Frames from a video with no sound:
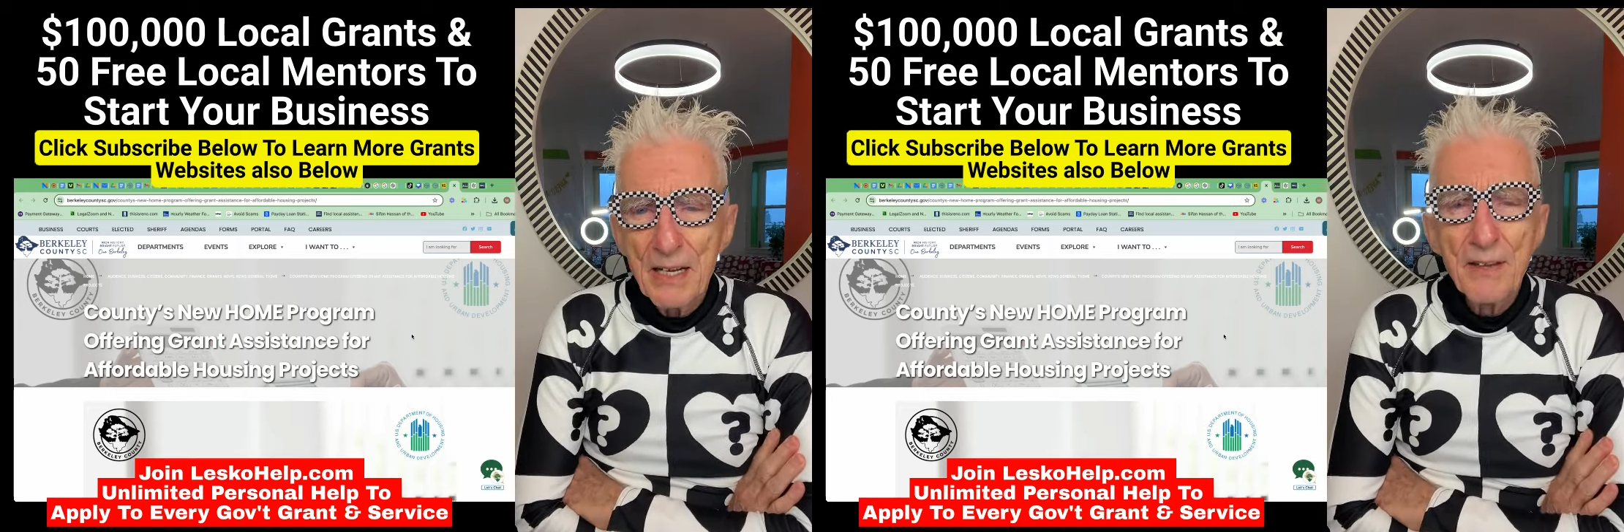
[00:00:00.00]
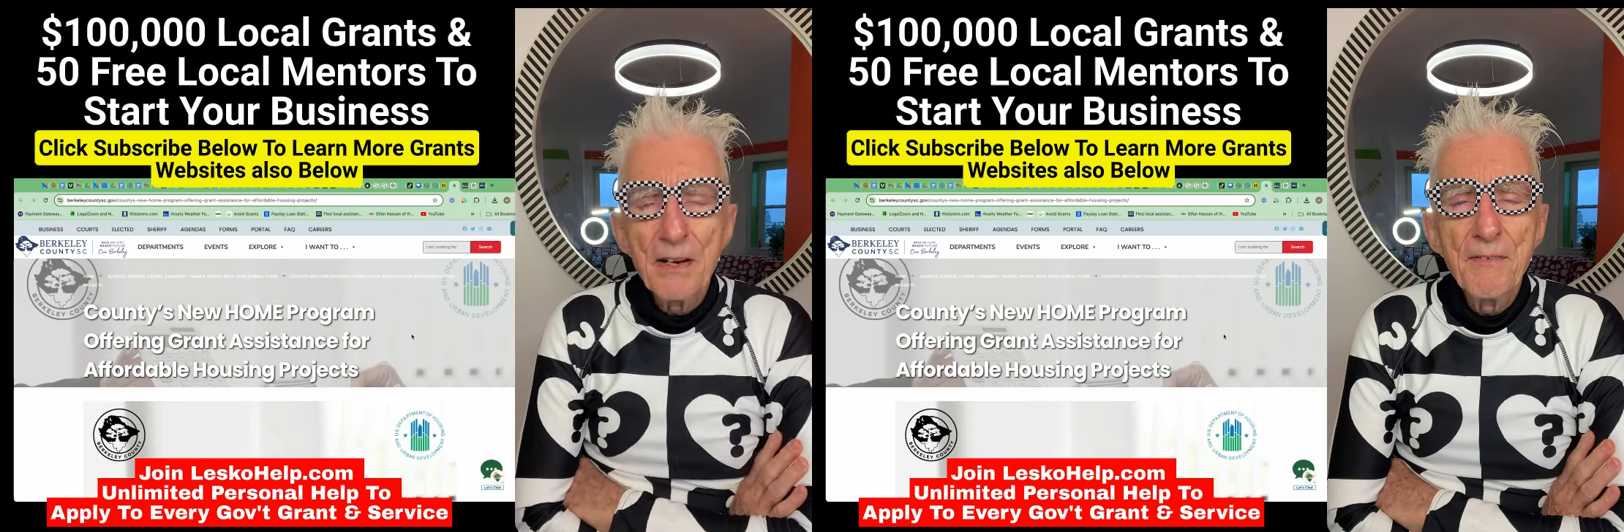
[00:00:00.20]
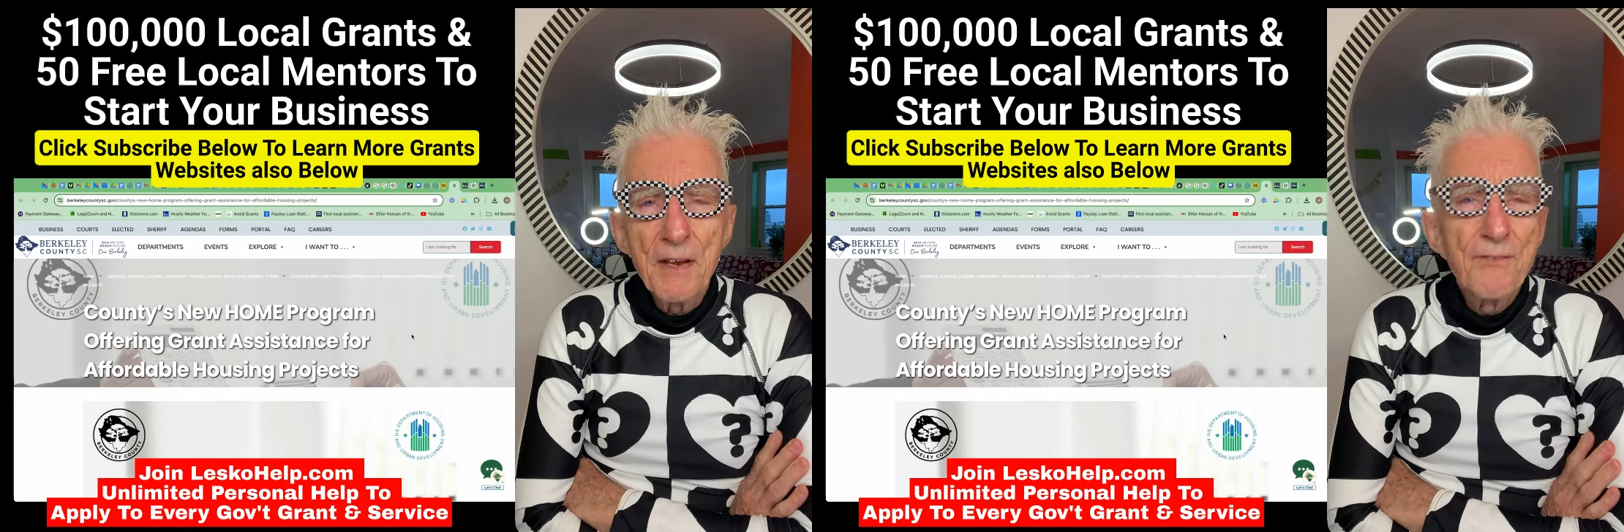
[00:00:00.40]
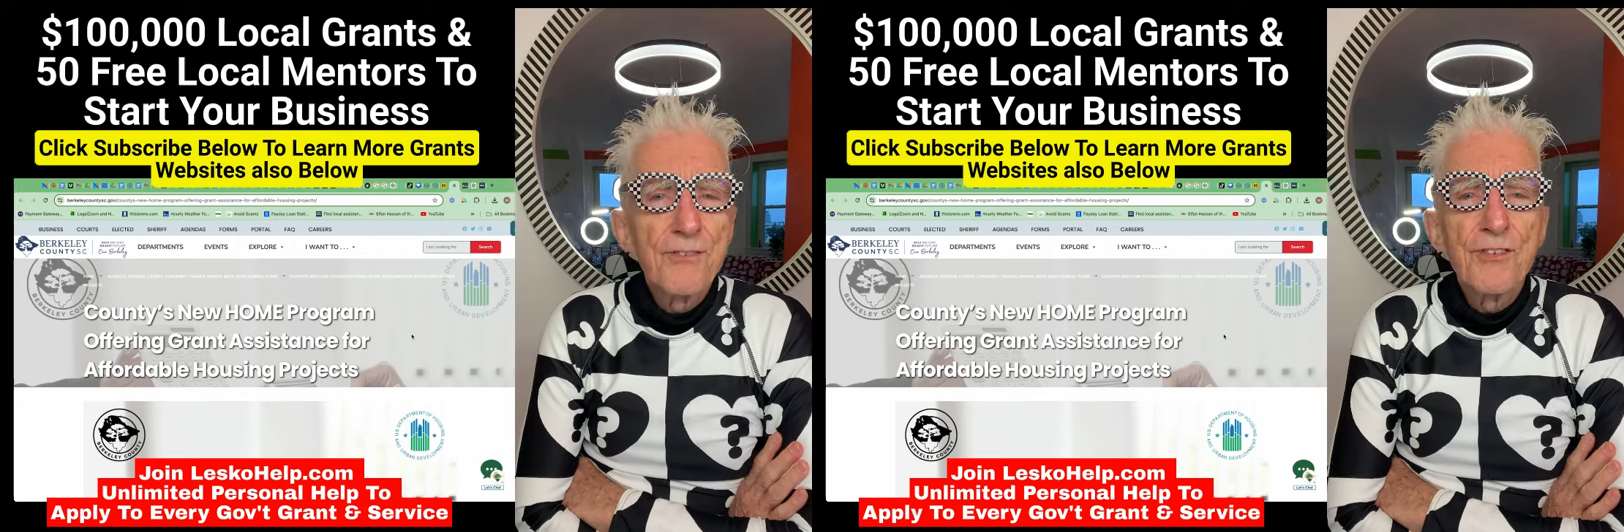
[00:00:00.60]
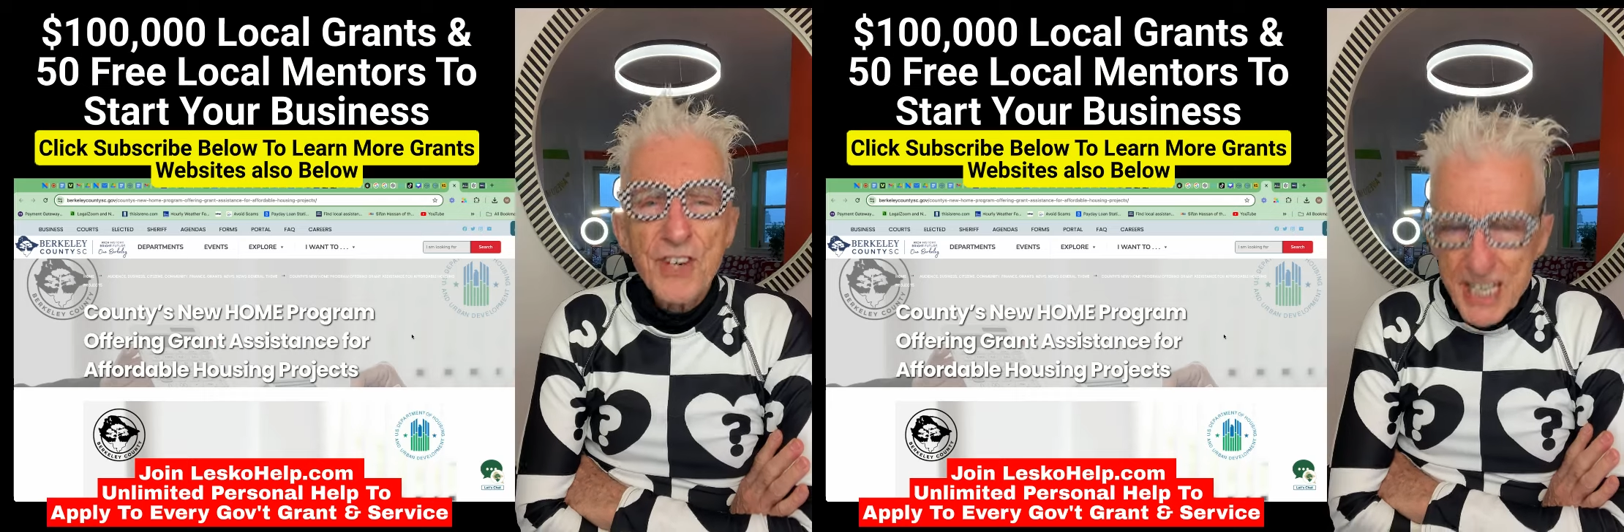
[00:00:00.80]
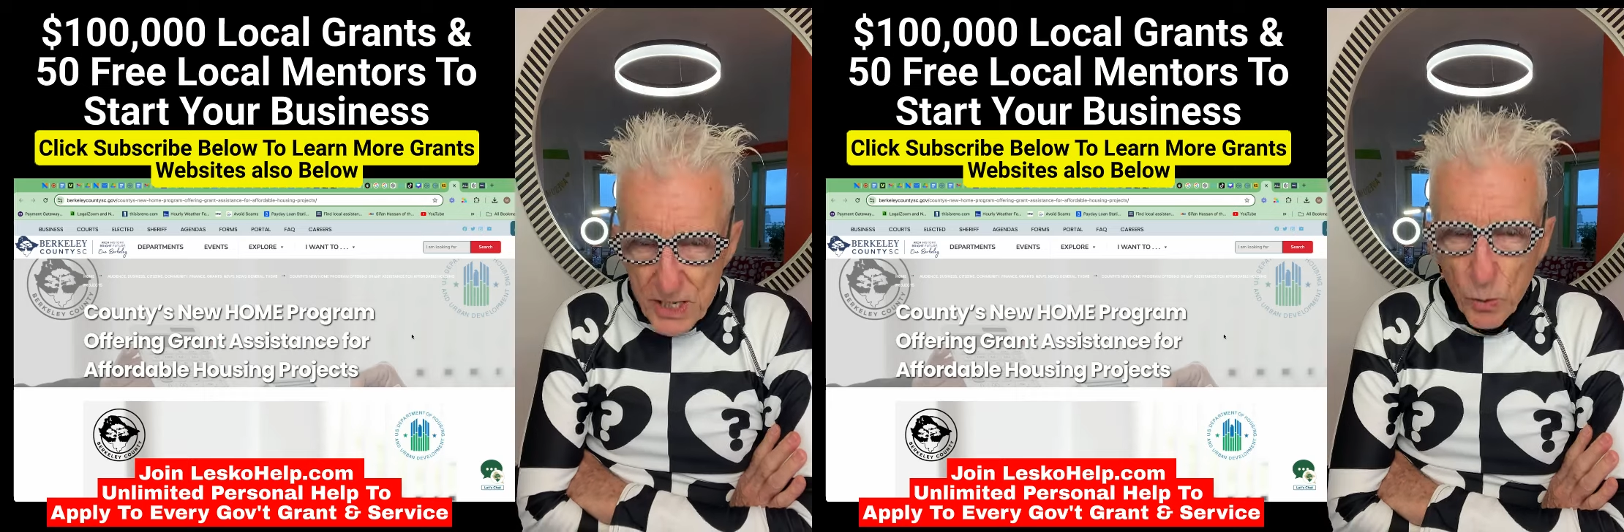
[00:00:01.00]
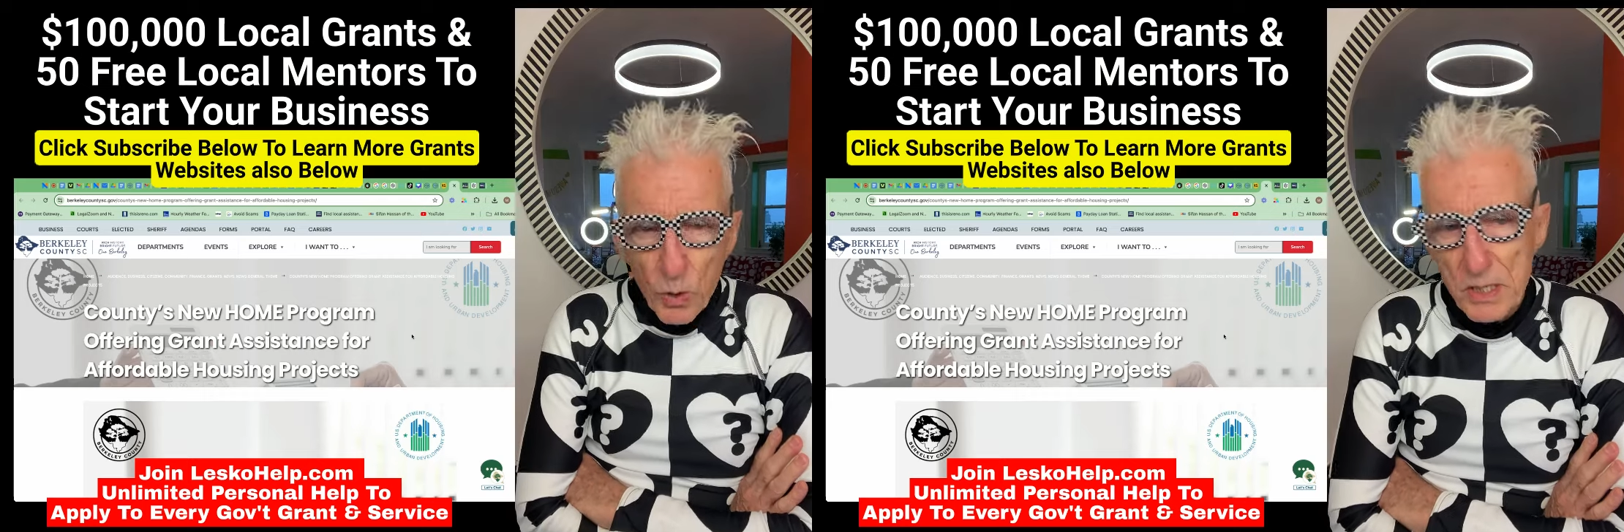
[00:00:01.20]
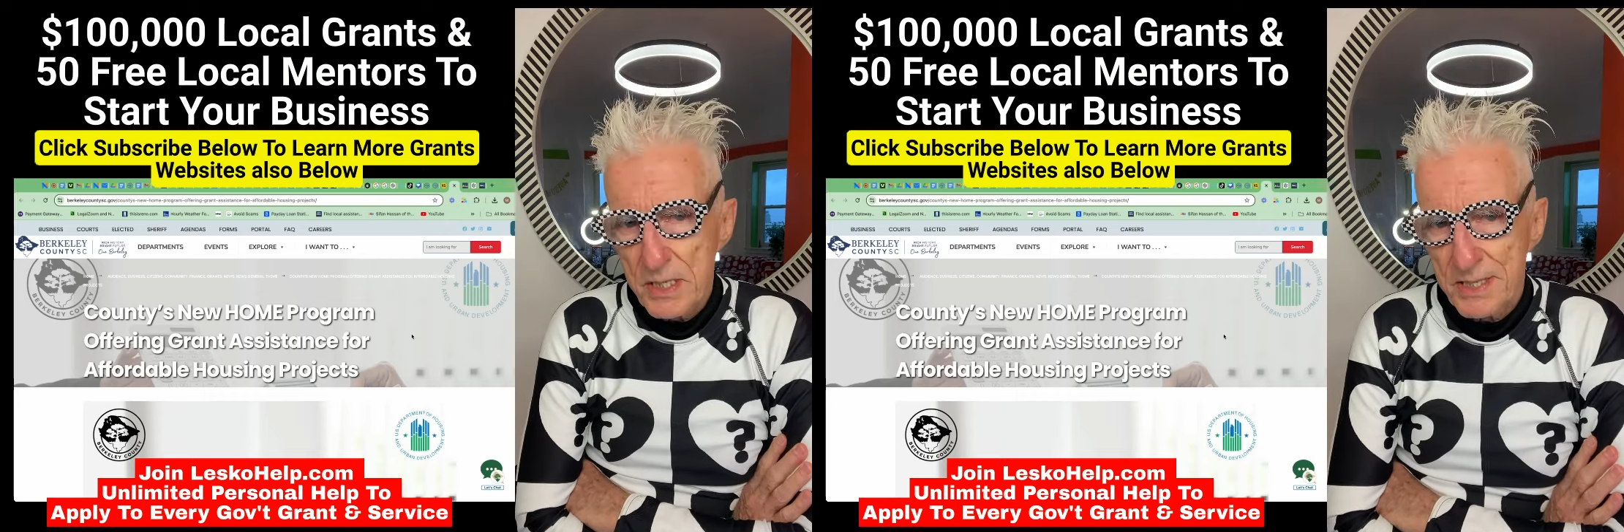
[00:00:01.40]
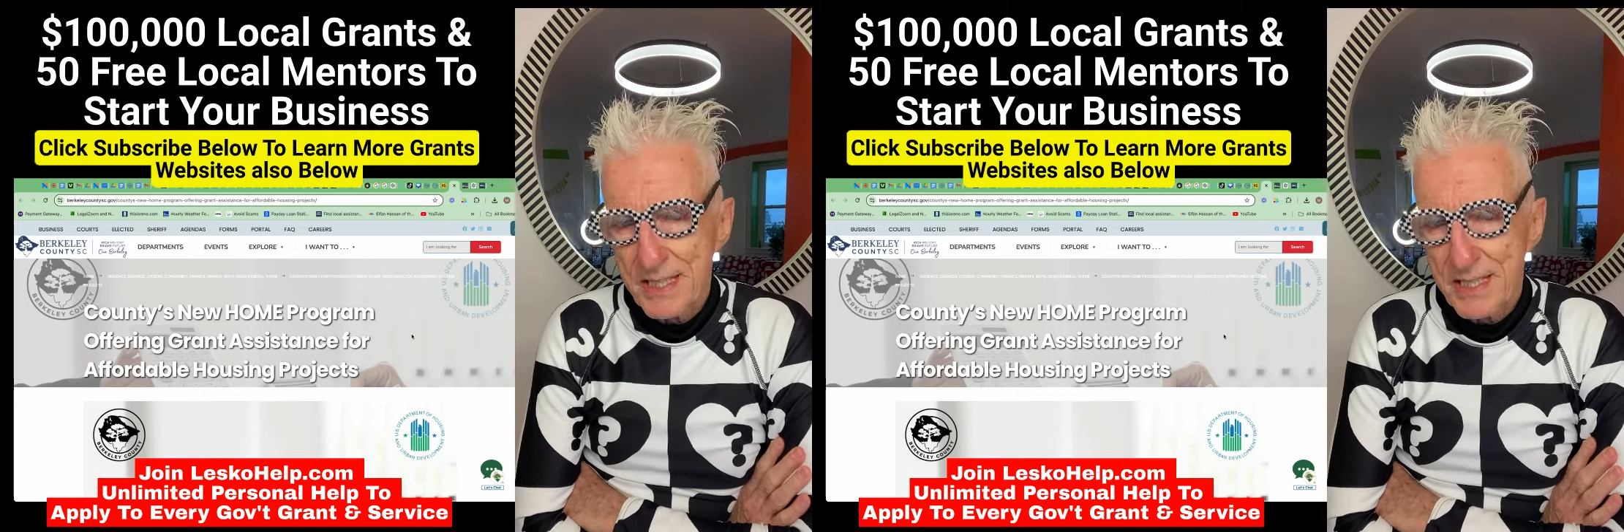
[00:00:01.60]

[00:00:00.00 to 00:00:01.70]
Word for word: they're giving free courses